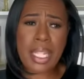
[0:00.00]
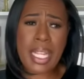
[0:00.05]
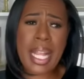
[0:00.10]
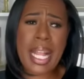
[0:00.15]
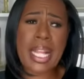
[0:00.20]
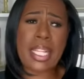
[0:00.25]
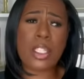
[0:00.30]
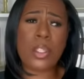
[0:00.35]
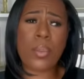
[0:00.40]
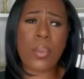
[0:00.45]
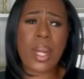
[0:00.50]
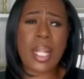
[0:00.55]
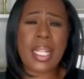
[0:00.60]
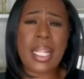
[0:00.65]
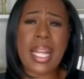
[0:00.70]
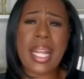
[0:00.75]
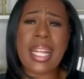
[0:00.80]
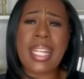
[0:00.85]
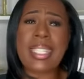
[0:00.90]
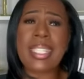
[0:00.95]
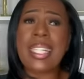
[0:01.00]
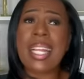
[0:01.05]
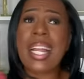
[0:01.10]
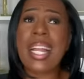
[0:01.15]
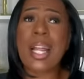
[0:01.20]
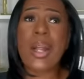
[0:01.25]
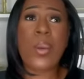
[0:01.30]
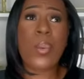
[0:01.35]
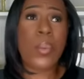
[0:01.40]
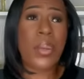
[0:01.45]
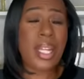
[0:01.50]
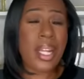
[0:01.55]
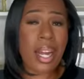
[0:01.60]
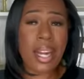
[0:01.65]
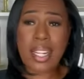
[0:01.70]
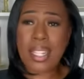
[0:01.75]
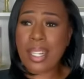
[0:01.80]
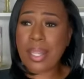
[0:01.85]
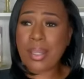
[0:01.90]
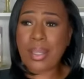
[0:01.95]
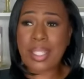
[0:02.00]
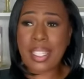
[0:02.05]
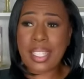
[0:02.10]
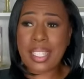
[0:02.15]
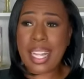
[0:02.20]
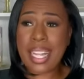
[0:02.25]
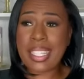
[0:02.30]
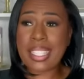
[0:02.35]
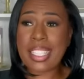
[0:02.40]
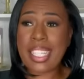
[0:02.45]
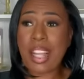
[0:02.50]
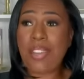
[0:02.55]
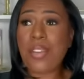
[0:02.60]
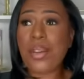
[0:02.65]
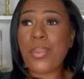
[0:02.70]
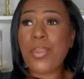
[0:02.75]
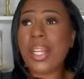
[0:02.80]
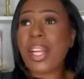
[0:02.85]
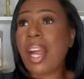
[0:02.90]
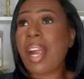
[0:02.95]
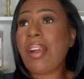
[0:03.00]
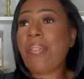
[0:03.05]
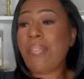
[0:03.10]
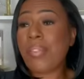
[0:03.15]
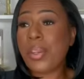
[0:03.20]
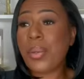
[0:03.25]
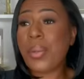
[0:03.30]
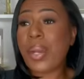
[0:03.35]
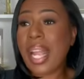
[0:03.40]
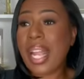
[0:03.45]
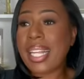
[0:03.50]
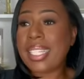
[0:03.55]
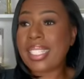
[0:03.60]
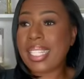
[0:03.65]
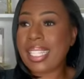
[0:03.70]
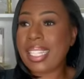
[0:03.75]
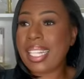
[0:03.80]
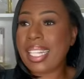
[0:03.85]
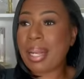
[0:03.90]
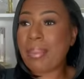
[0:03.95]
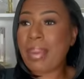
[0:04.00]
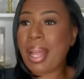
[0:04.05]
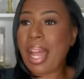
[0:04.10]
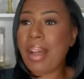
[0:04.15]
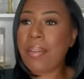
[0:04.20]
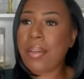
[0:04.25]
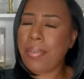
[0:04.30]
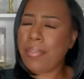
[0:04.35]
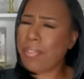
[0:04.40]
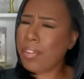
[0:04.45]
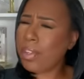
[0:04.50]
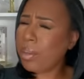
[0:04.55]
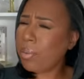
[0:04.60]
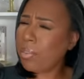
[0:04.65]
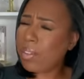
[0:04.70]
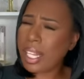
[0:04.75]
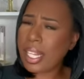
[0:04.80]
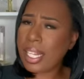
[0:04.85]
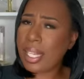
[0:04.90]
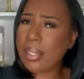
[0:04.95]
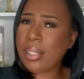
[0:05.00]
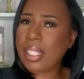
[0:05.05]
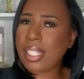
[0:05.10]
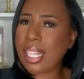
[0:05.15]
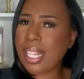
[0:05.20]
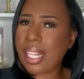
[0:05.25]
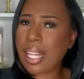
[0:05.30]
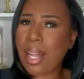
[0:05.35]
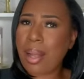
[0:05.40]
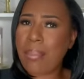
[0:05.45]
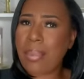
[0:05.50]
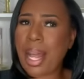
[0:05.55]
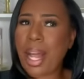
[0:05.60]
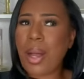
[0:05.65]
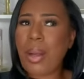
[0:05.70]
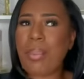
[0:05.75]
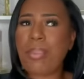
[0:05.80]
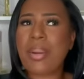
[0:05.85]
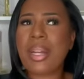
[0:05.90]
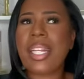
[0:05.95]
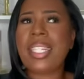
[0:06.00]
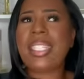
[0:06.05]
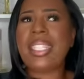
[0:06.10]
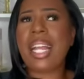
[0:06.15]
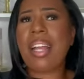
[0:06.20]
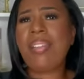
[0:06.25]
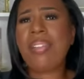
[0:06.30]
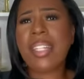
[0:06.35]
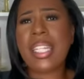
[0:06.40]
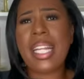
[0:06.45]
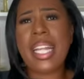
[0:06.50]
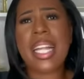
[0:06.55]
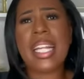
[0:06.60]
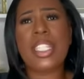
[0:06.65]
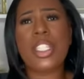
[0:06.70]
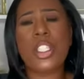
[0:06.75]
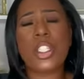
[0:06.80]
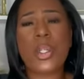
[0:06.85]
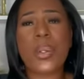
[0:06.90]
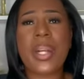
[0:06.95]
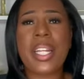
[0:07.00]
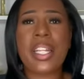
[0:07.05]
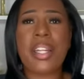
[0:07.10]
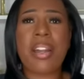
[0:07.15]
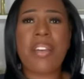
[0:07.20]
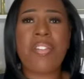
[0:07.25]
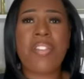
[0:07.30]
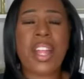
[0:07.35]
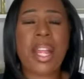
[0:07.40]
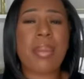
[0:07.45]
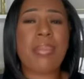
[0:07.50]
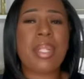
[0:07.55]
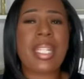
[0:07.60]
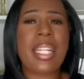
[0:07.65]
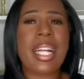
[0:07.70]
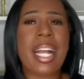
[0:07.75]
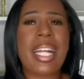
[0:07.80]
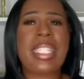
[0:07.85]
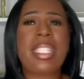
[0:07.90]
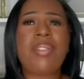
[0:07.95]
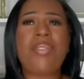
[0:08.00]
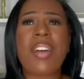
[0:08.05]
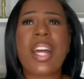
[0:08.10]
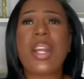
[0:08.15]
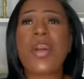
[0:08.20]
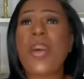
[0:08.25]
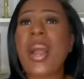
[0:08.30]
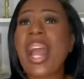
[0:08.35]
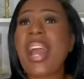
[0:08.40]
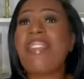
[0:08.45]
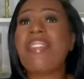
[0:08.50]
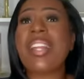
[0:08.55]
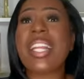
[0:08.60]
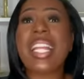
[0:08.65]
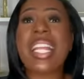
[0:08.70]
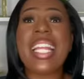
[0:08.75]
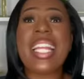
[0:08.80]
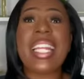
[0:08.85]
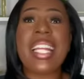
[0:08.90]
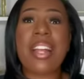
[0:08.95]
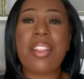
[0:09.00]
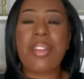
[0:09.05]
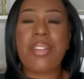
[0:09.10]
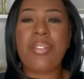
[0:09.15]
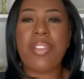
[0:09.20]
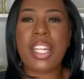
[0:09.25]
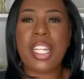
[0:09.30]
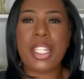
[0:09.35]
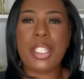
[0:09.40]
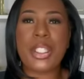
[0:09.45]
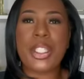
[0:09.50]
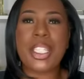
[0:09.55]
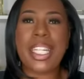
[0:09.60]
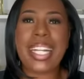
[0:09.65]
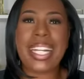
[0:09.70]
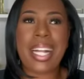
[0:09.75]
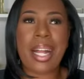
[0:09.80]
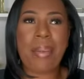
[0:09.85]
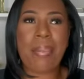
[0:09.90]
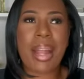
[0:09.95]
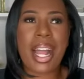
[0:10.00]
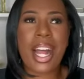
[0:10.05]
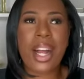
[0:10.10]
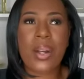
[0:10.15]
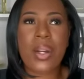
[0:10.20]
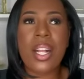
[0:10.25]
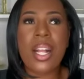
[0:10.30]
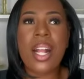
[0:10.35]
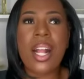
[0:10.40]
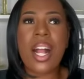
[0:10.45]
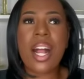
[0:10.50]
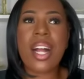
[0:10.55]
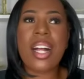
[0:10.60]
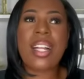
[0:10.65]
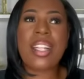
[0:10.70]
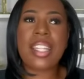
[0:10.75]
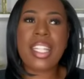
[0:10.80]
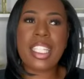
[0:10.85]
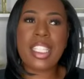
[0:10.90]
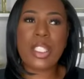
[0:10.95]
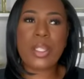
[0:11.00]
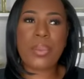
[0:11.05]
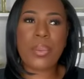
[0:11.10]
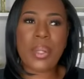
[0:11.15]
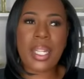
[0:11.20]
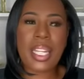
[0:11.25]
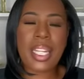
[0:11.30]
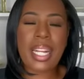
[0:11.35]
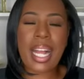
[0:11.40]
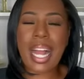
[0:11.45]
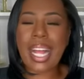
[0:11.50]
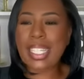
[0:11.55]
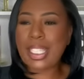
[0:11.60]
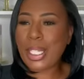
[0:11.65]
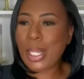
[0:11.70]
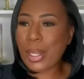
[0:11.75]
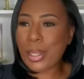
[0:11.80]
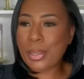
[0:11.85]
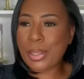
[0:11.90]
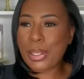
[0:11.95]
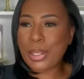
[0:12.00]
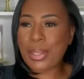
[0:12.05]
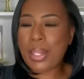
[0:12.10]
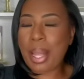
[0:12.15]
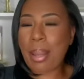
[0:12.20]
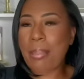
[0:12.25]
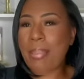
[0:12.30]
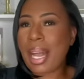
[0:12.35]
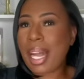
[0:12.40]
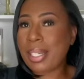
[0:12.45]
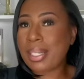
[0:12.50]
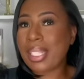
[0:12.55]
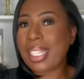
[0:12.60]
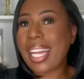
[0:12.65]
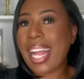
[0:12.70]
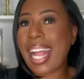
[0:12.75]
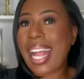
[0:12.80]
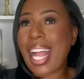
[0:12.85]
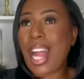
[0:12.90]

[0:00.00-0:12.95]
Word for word: As well as, we are close to Thanksgiving. We are a few days. I think I'm going to have a few videos that come out, but definitely enjoy your family, guys. If I don't have any other videos that come out uh, this week, I told you that Miles and I